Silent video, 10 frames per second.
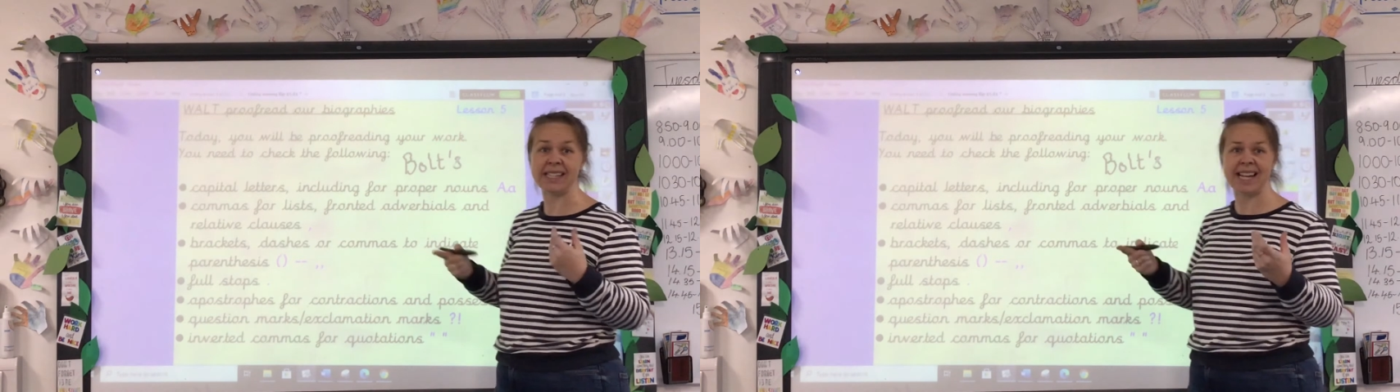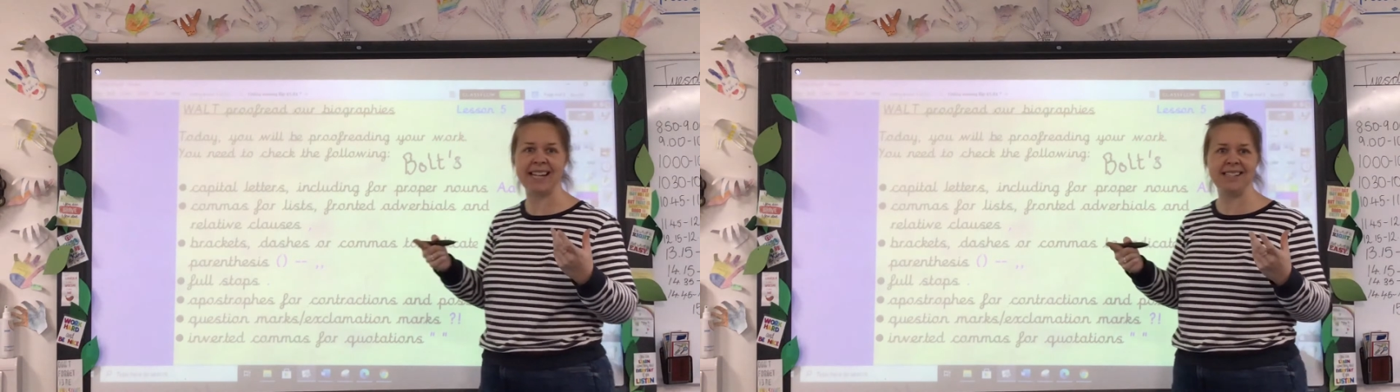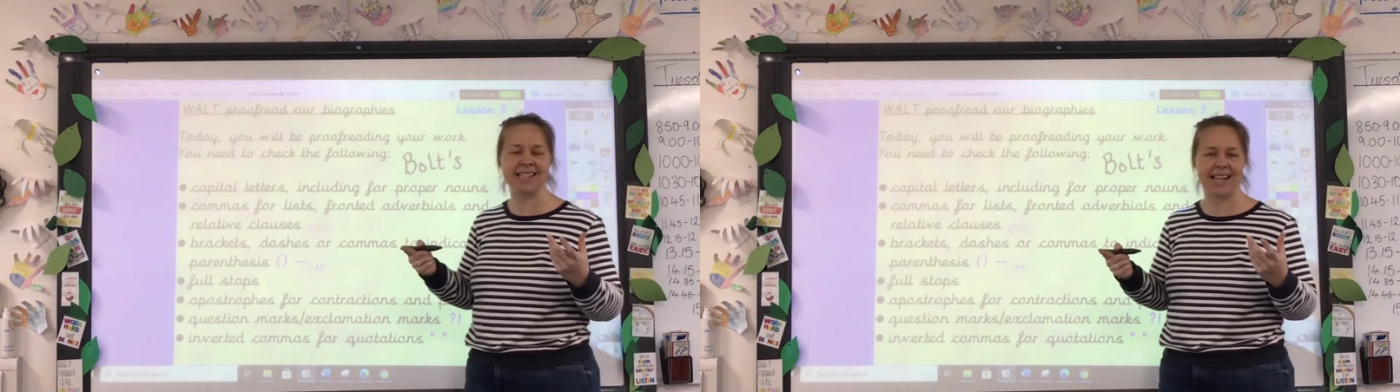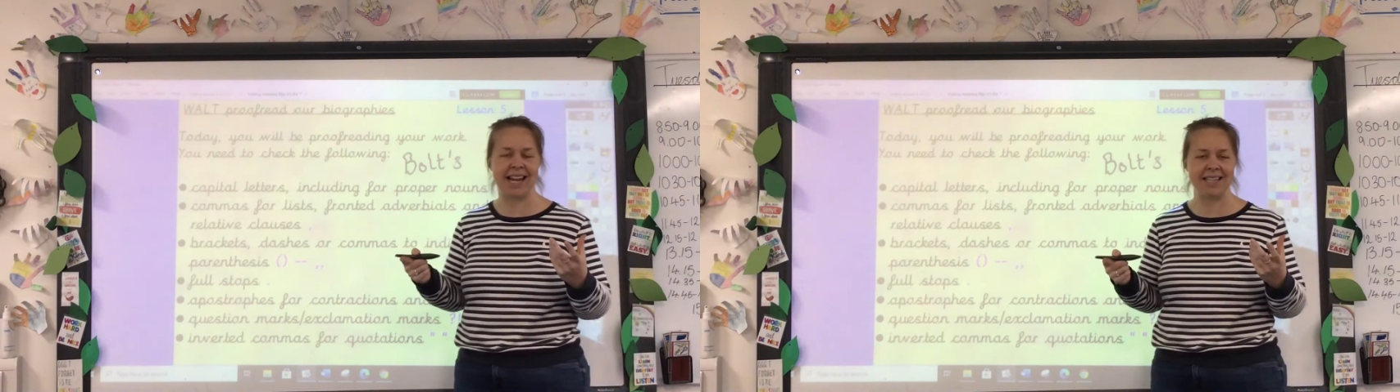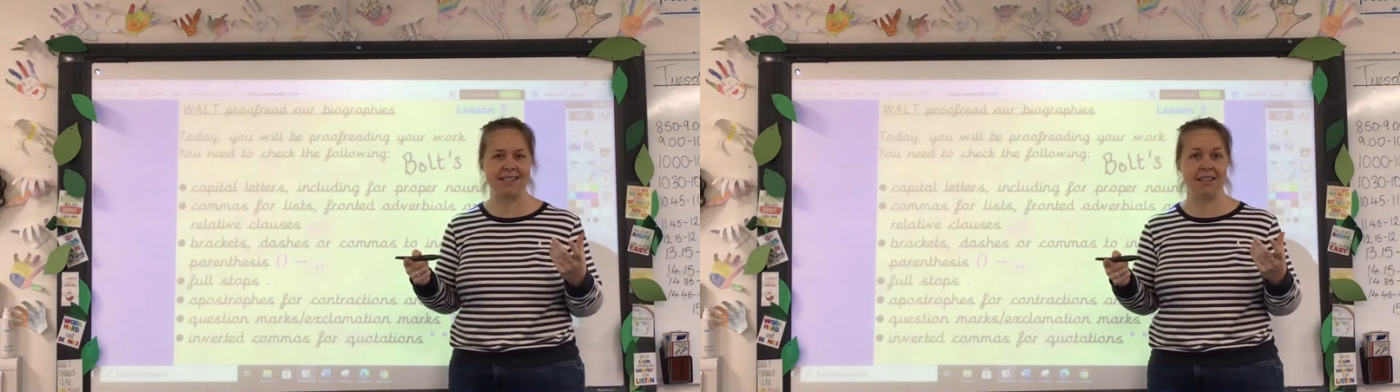to
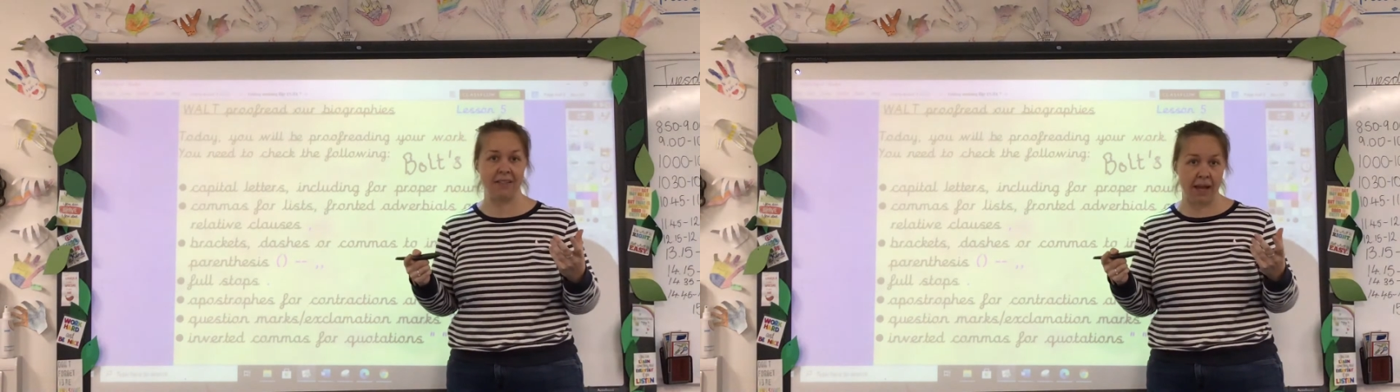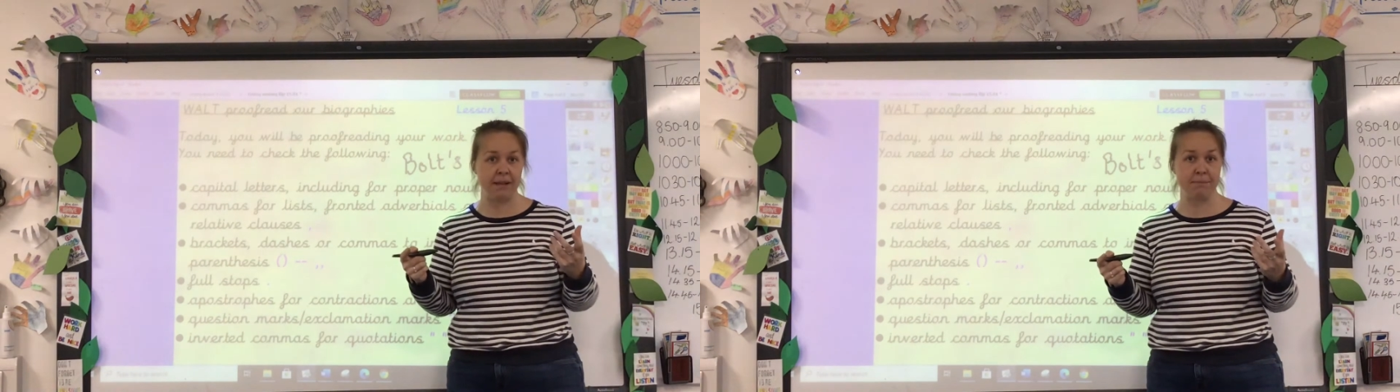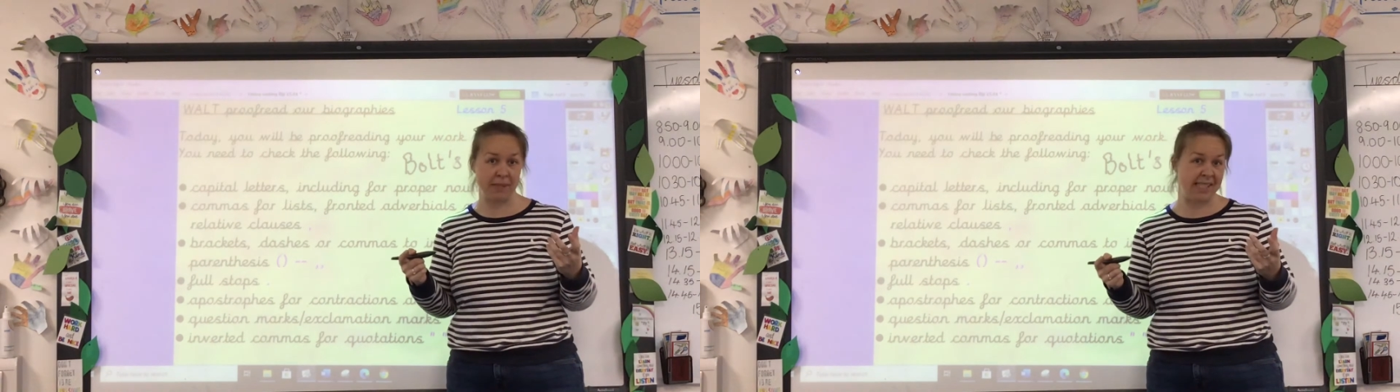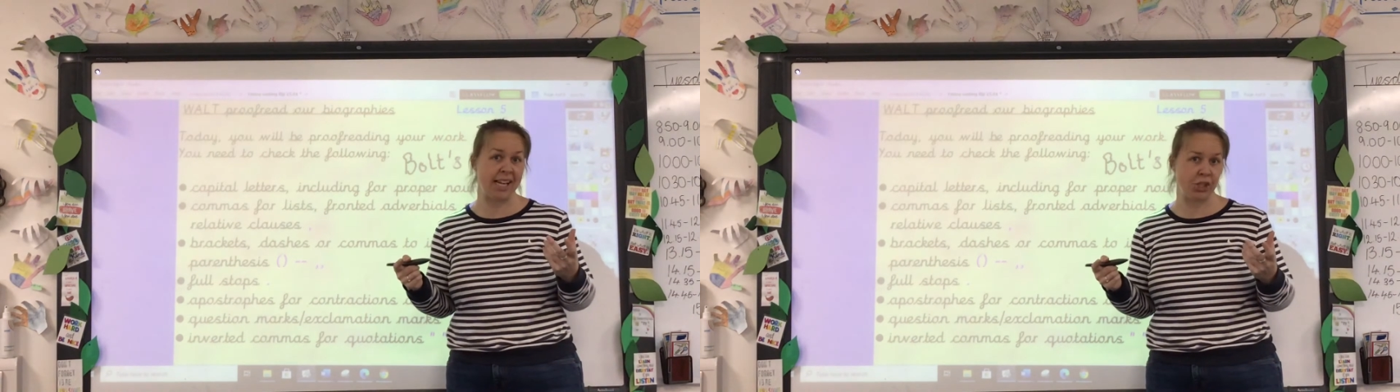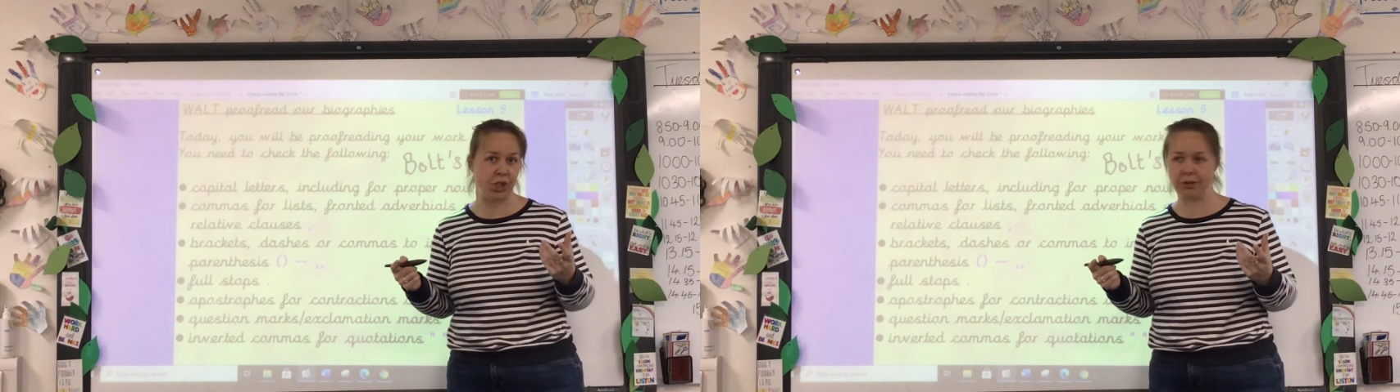indicate that
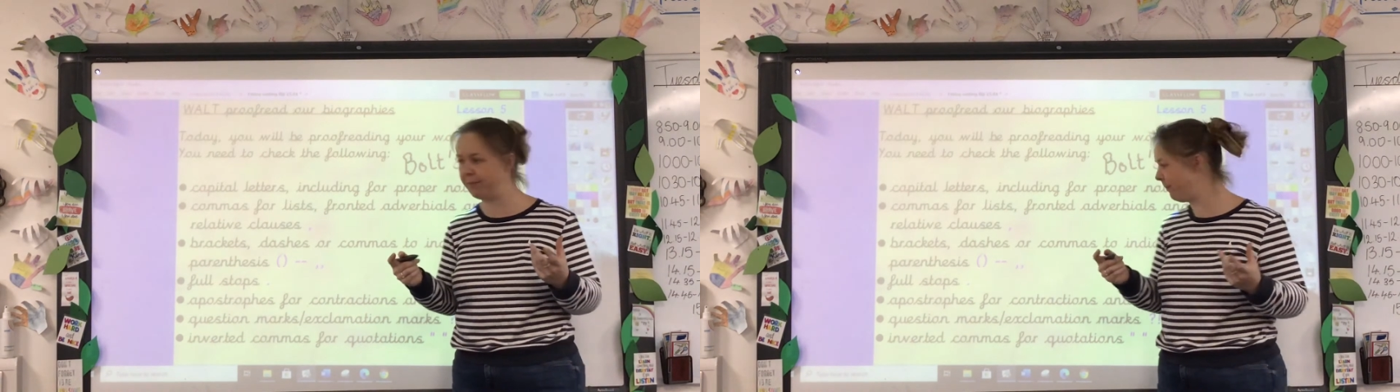possession.